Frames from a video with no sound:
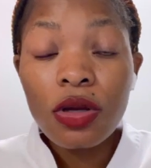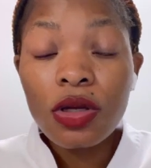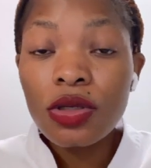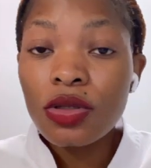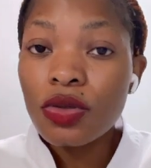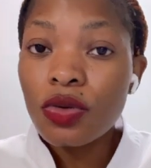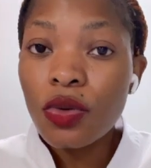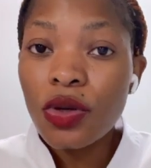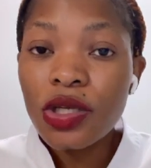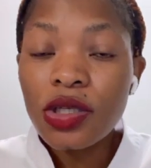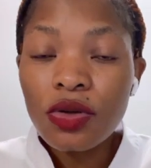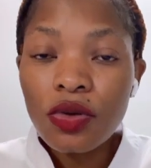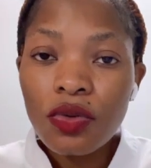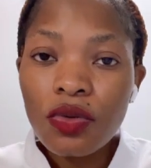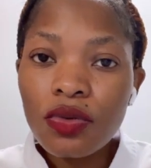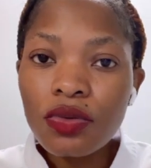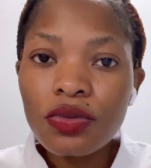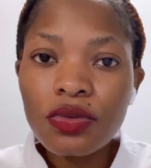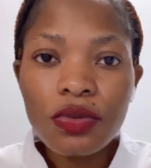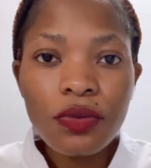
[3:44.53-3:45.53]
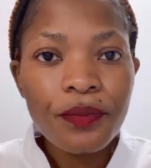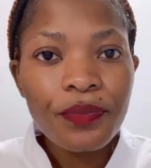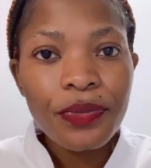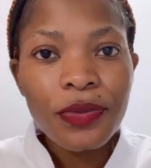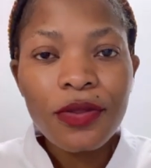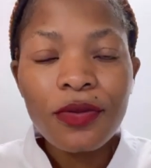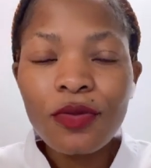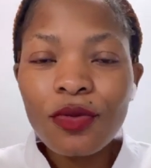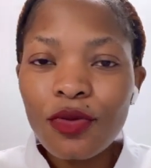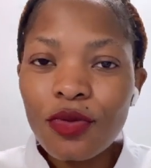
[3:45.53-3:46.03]
So it's good,
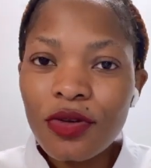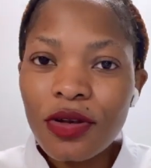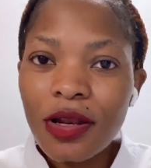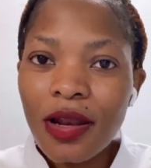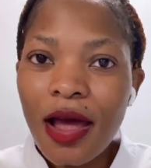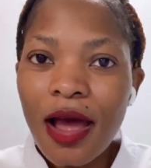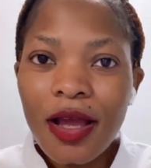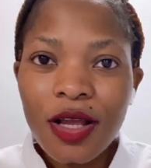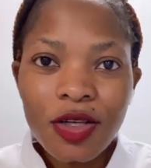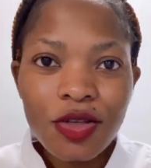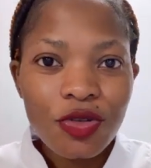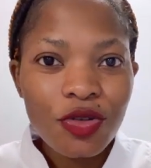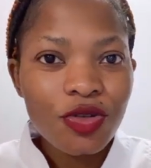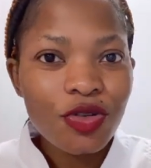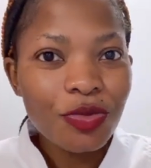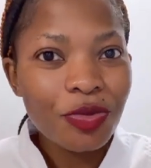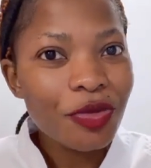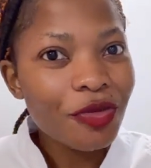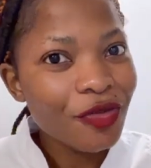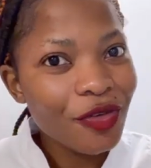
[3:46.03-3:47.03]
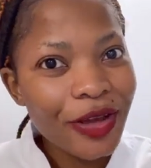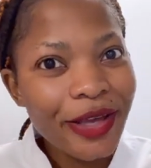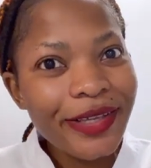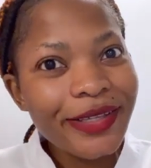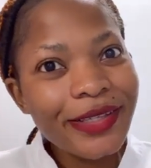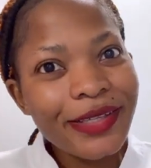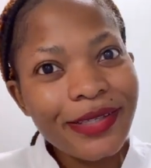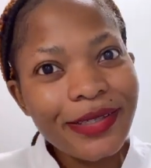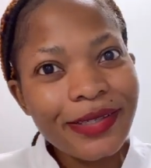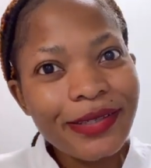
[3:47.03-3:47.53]
do not lie to your
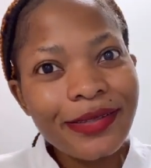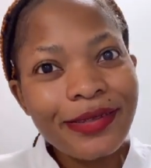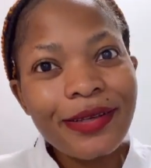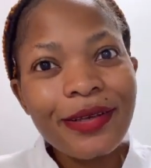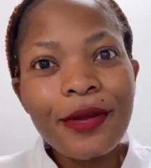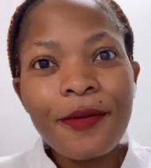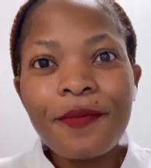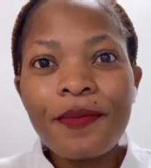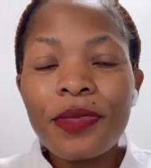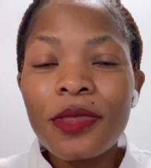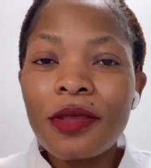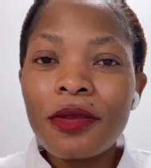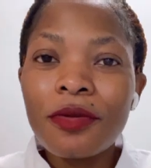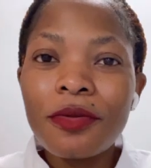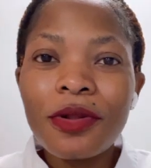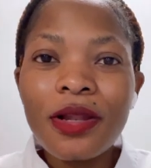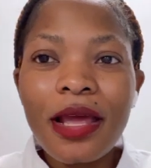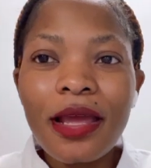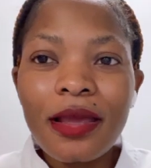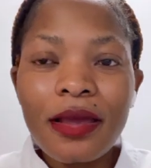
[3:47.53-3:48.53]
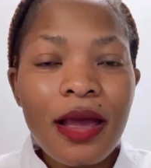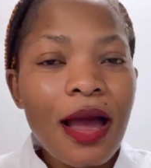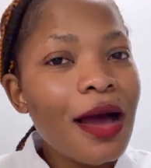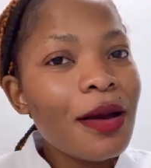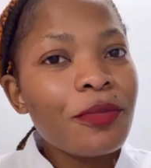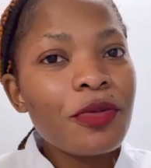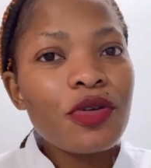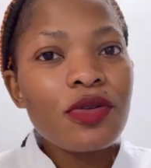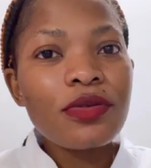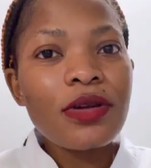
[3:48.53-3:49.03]
supervisors, like,
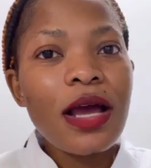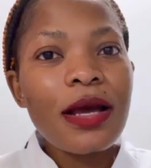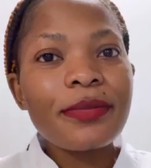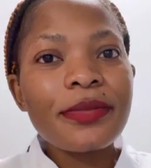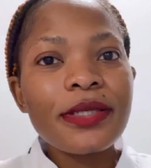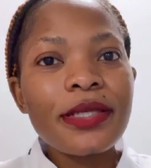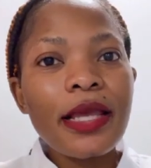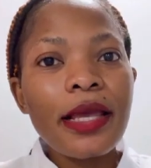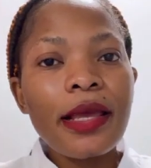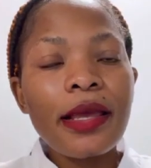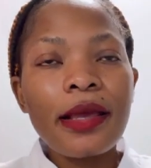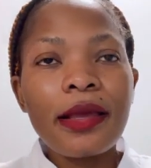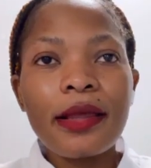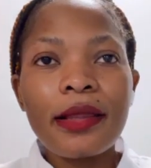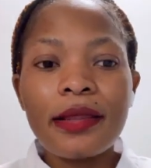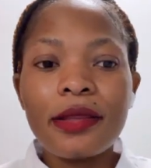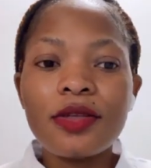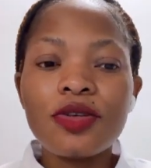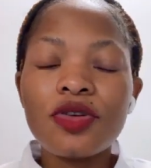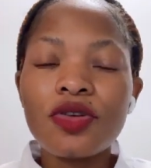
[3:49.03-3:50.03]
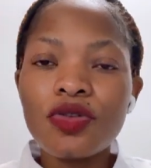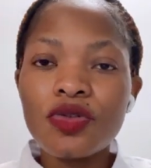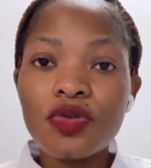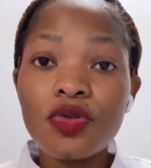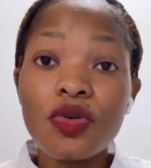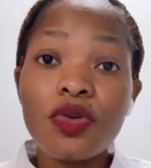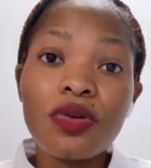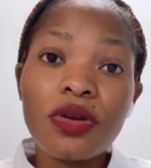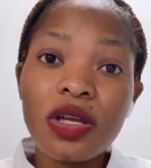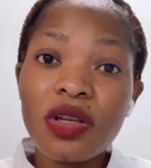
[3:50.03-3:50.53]
I'm sick, so
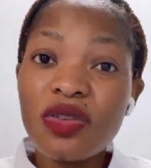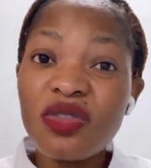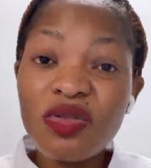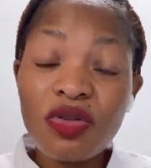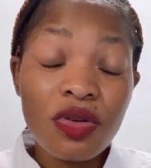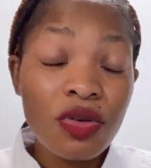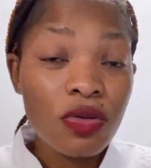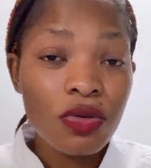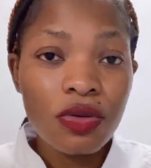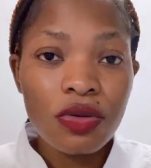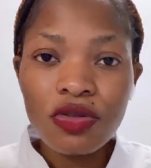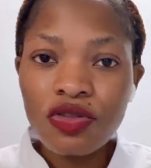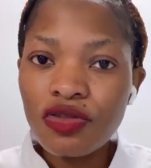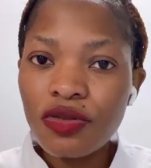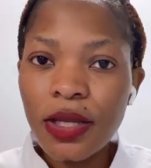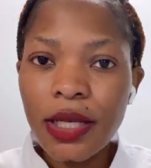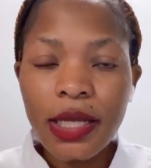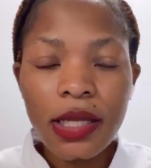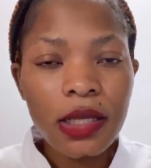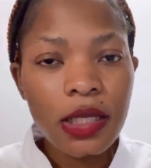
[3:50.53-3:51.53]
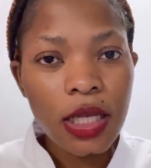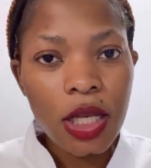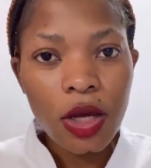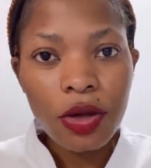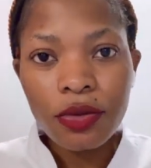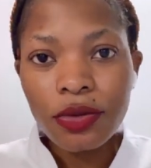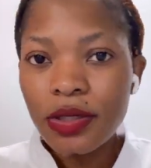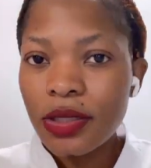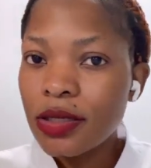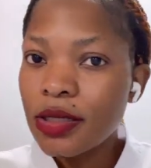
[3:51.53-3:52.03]
you can do your training.
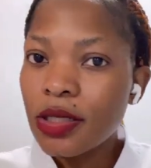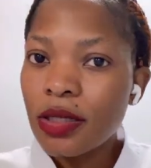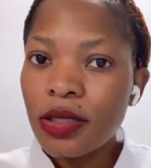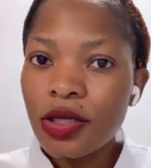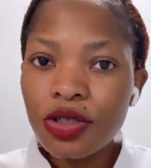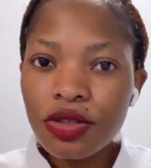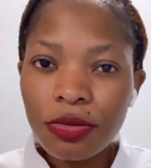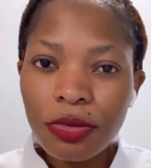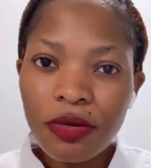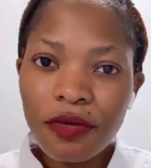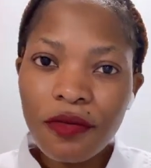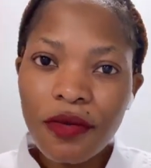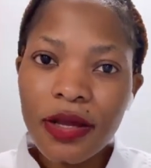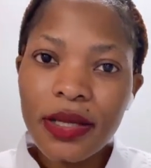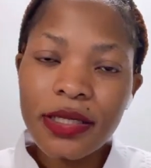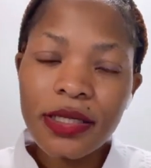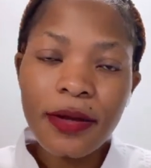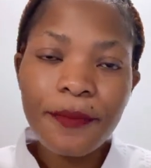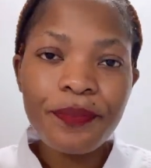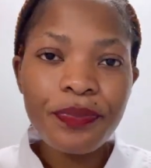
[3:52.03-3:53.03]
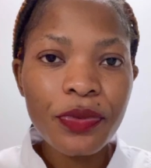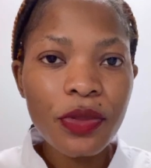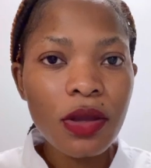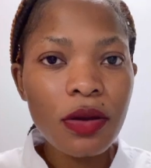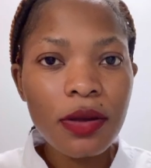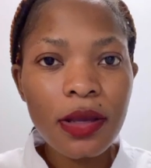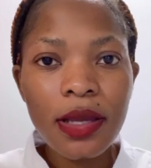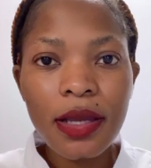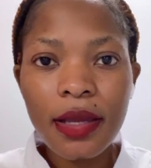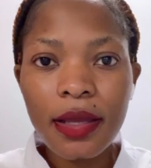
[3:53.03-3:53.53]
Now just tell your supervisor,
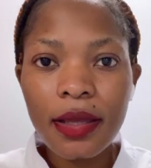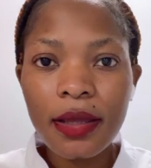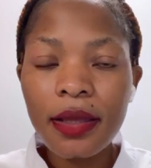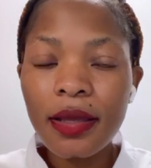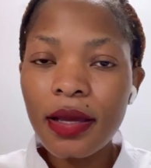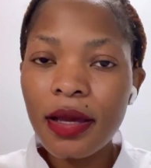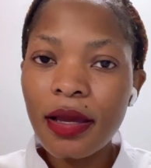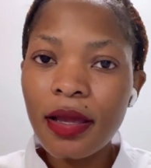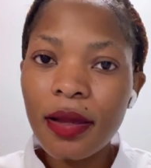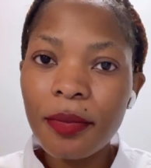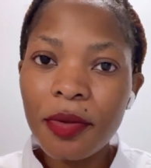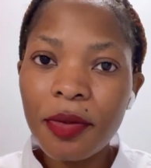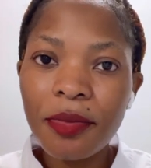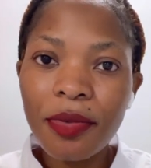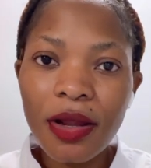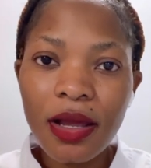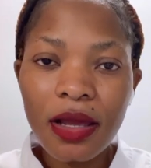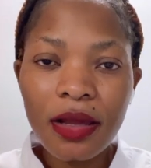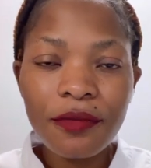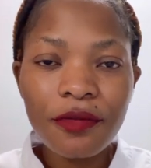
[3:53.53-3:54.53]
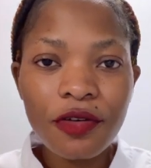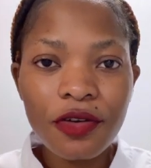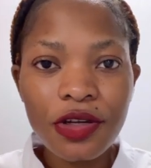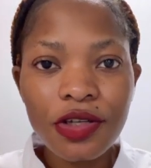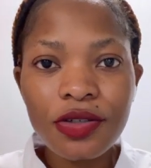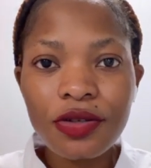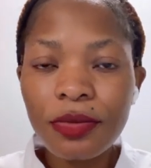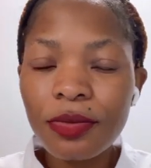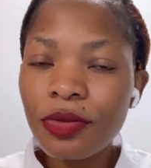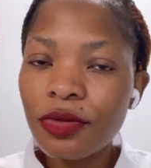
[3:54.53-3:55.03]
okay, I am applying for a
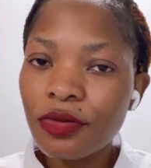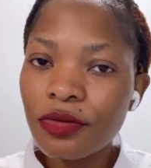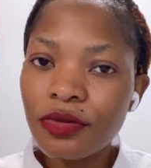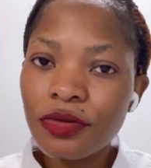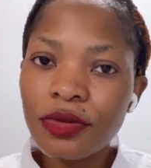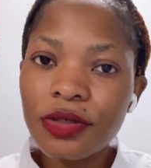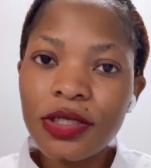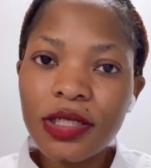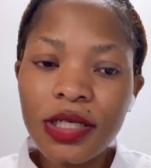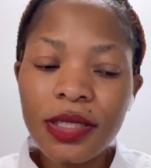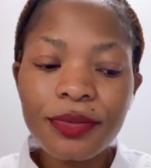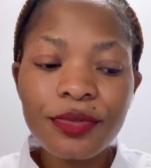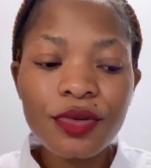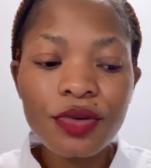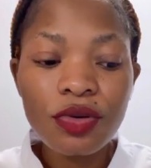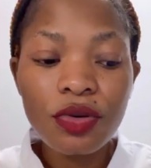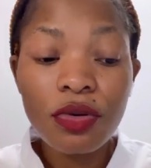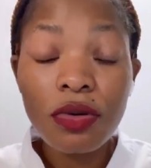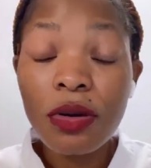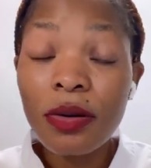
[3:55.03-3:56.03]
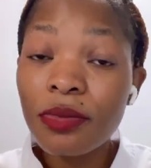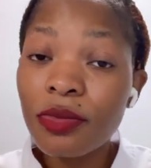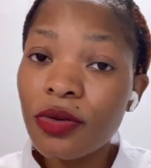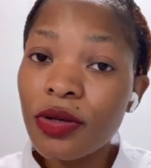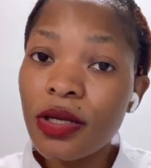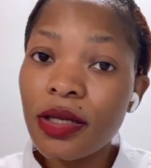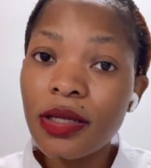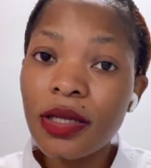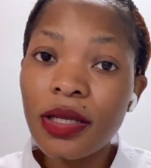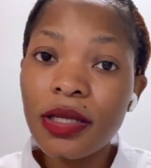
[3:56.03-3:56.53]
job on cruise ship, so I'm
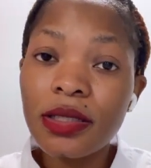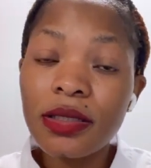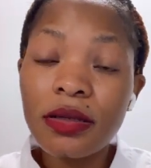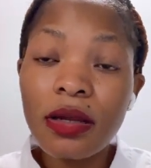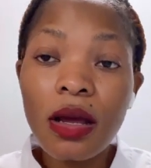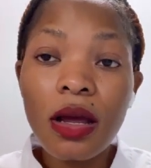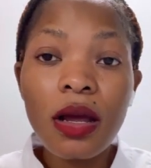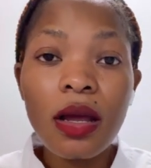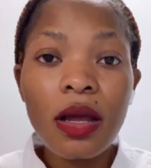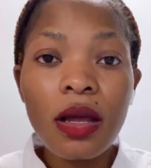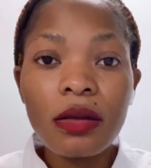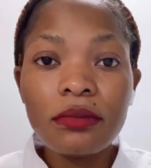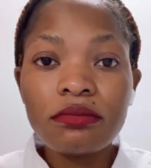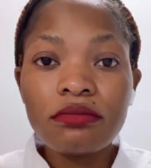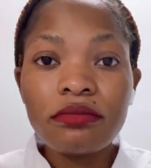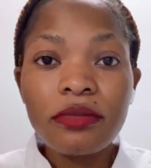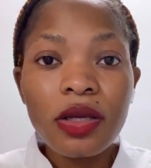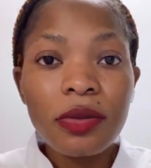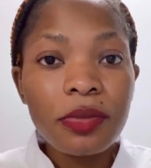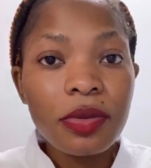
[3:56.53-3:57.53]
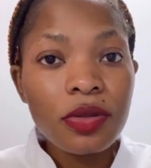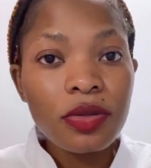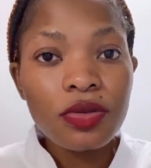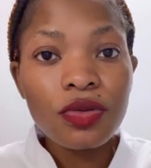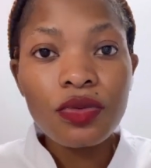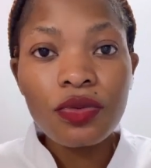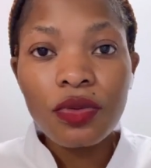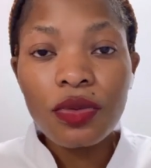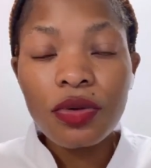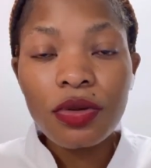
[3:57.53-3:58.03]
gonna need maybe
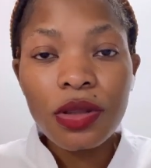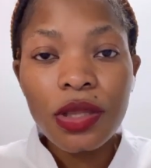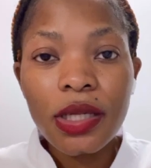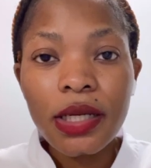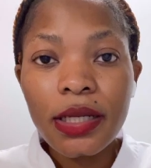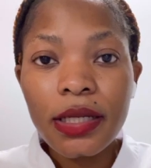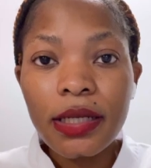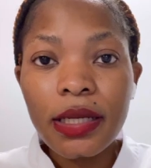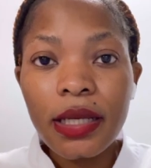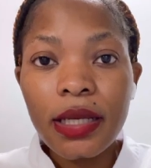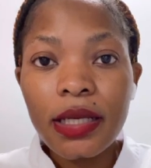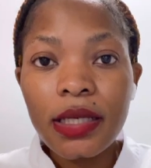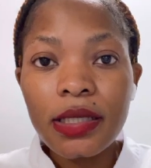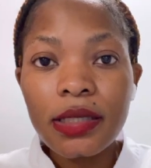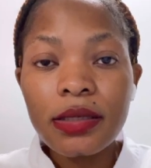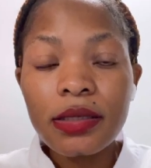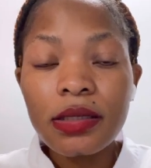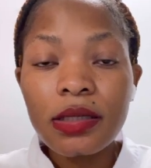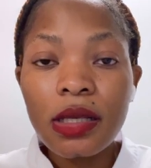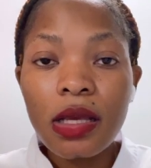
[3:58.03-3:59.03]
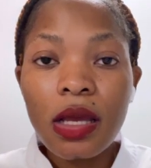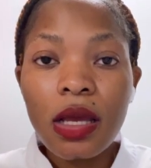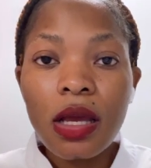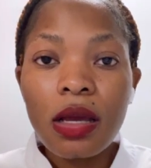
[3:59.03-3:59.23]
2 or 3 days.